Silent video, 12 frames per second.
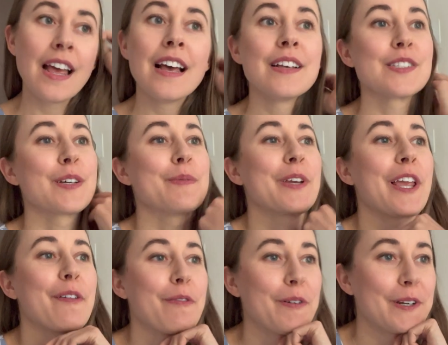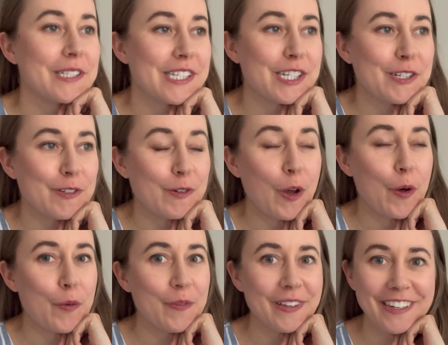So I'm looking forward to
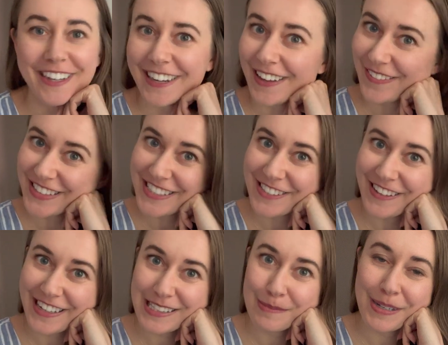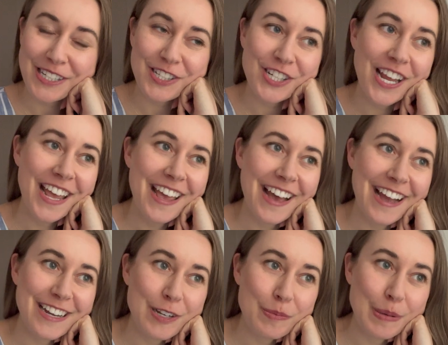hopefully not having to do that as much. I
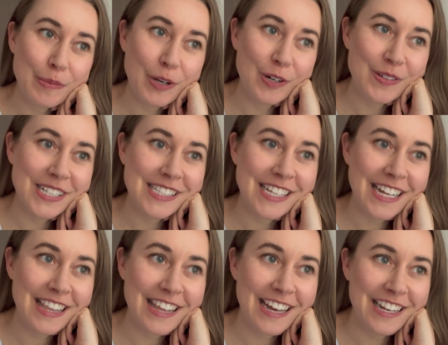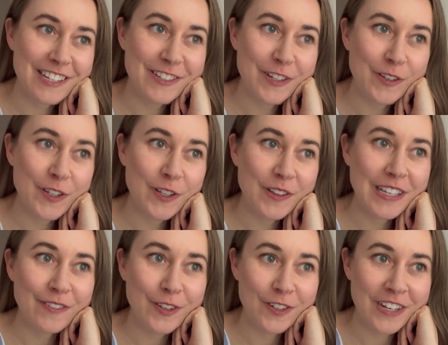know people always say that, you know, you
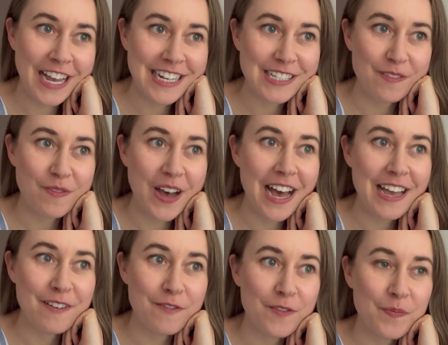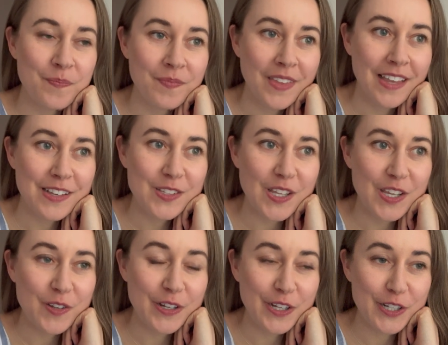leave your 9 to 5 so that
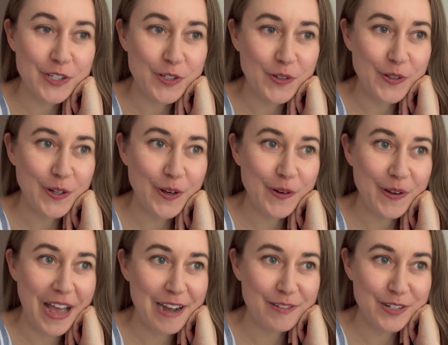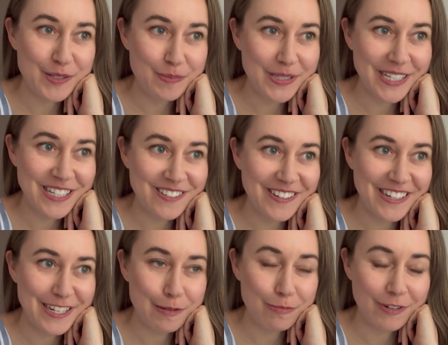you can control your own hours, but then you end
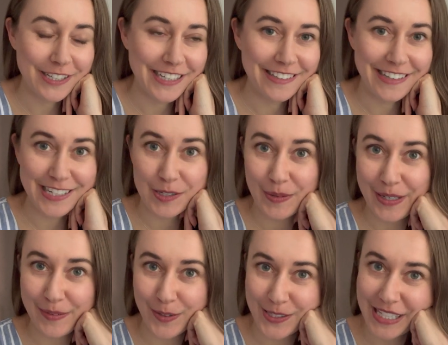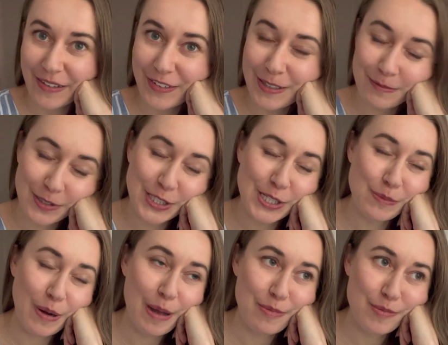up working like 24/7, which is
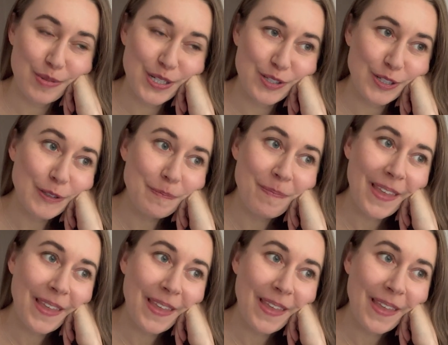probably true.